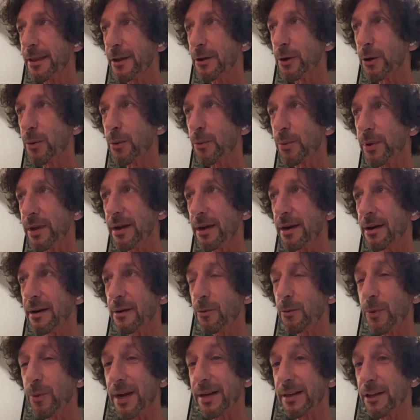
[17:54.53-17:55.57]
we
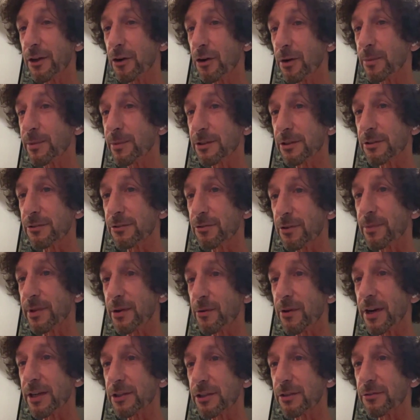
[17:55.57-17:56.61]
are 1 kilometer from
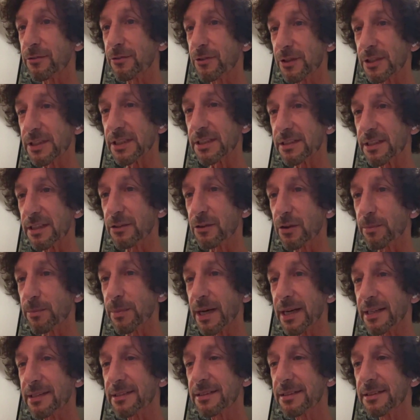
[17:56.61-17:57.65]
the Russian forces in
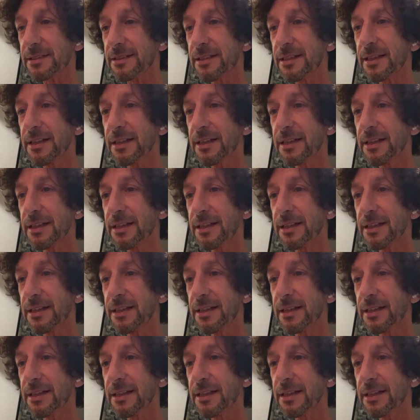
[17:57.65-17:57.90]
Donbass.